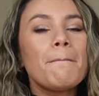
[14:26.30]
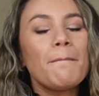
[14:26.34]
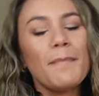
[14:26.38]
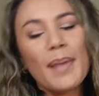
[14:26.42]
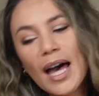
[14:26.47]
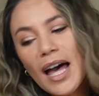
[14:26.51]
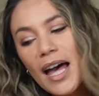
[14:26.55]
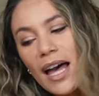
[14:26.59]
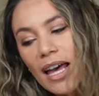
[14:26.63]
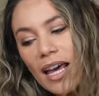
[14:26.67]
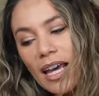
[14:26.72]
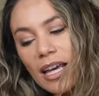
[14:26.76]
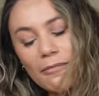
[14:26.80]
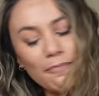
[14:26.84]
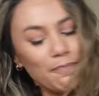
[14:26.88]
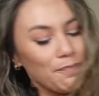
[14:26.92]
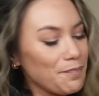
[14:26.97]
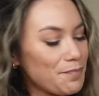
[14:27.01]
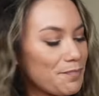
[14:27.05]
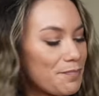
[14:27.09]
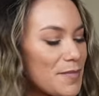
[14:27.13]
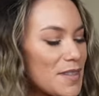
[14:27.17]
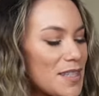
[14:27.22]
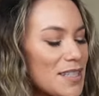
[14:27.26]
But
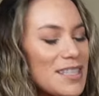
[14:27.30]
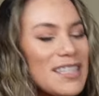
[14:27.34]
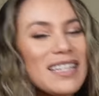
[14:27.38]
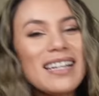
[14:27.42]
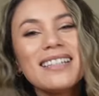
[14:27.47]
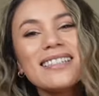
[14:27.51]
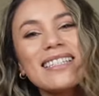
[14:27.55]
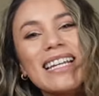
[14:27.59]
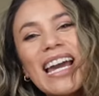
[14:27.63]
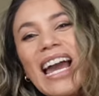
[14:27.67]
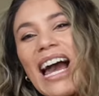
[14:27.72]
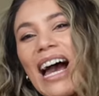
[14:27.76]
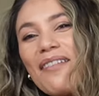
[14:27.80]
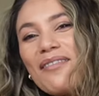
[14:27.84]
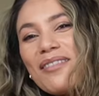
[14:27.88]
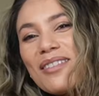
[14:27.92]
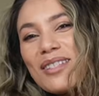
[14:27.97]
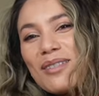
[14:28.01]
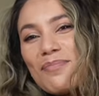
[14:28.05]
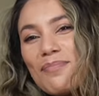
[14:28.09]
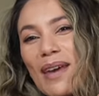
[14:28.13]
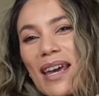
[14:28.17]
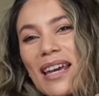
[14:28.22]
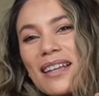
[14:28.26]
since I have the
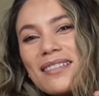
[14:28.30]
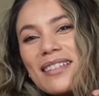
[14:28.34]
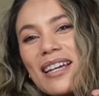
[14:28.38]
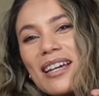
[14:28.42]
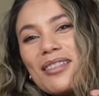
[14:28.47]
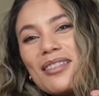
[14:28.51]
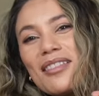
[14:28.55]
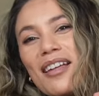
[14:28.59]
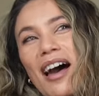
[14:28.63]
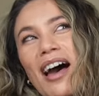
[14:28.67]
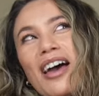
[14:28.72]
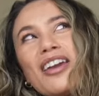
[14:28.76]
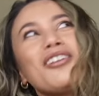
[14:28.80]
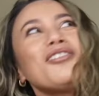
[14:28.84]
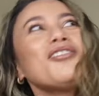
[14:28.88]
space, I thought,